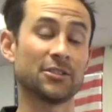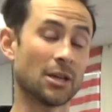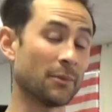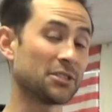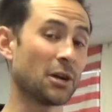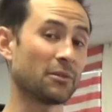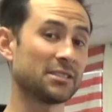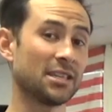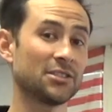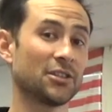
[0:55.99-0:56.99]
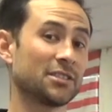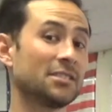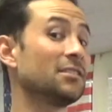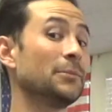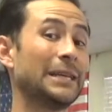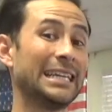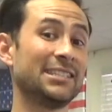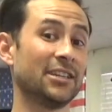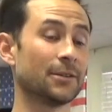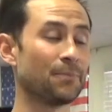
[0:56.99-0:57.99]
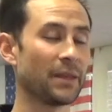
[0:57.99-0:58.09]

So I'm going to start with a scissor because it's a little bit easier.